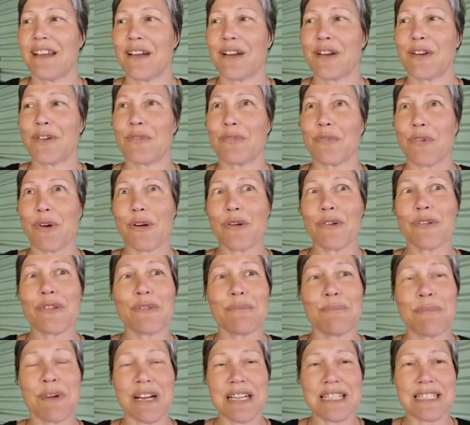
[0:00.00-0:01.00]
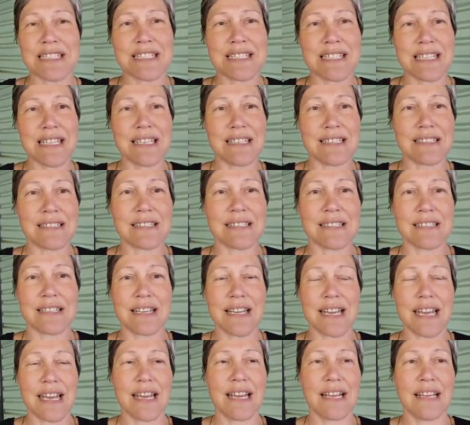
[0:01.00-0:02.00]
growth mindset,
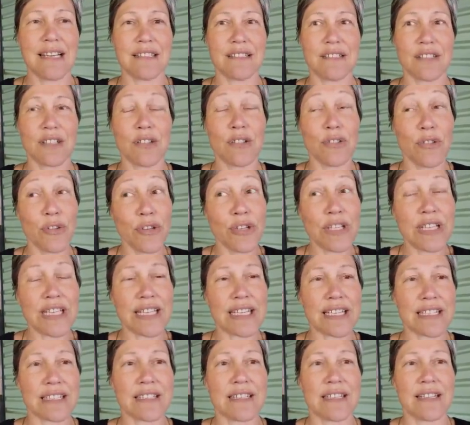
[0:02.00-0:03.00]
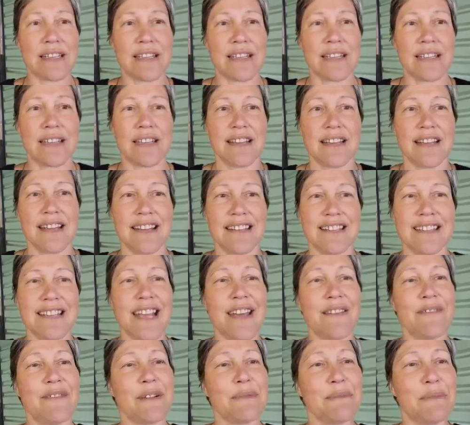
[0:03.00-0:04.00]
and learning, and
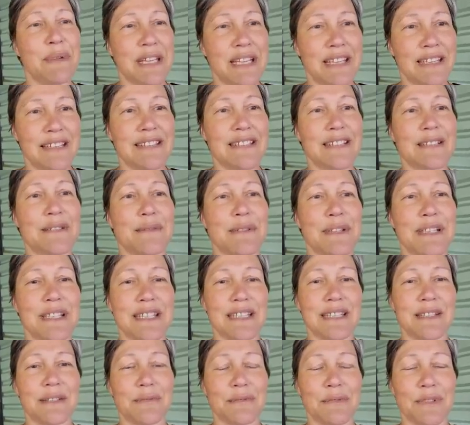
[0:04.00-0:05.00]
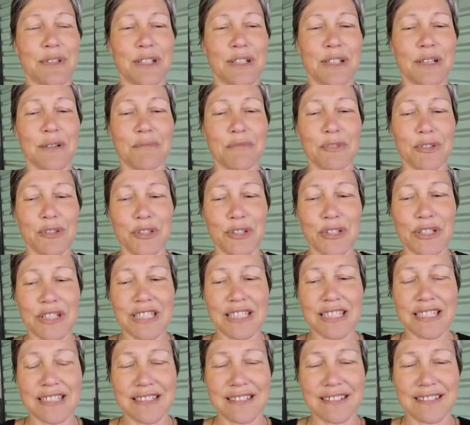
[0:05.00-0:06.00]
having peace within while I'm
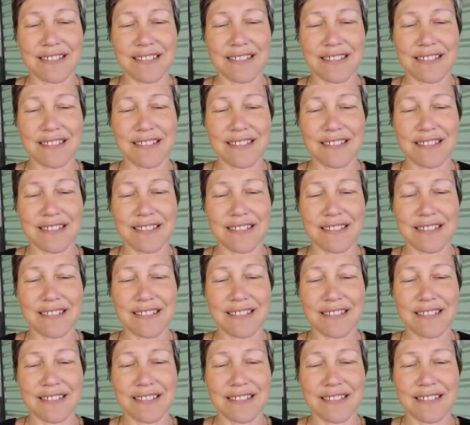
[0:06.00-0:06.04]
learning.